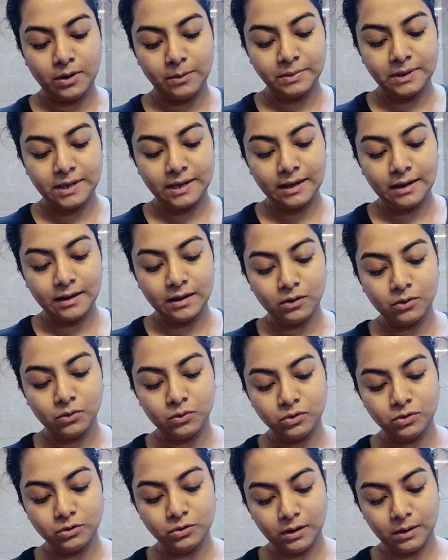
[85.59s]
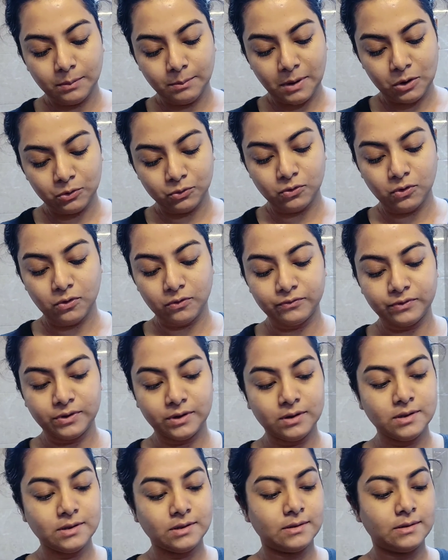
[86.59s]
So I'm taking a good amount
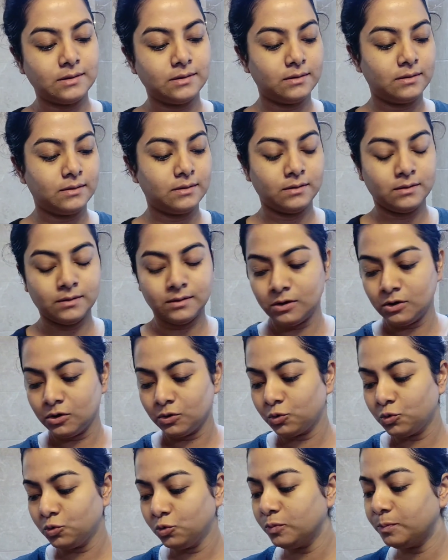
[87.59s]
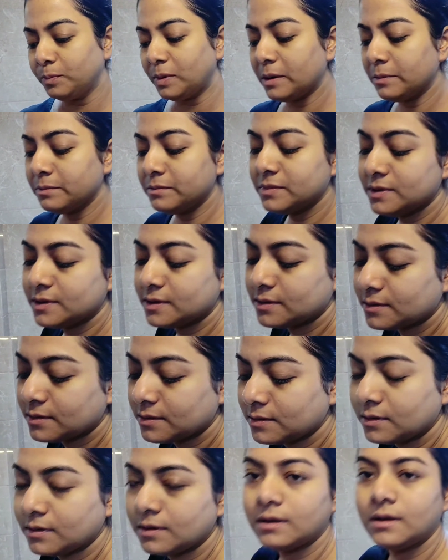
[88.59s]
of this, 2
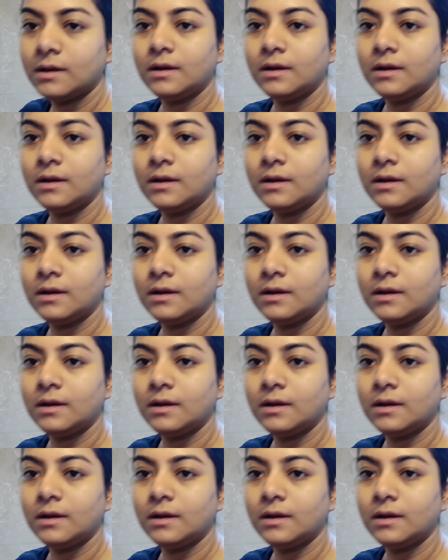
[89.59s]
pumps.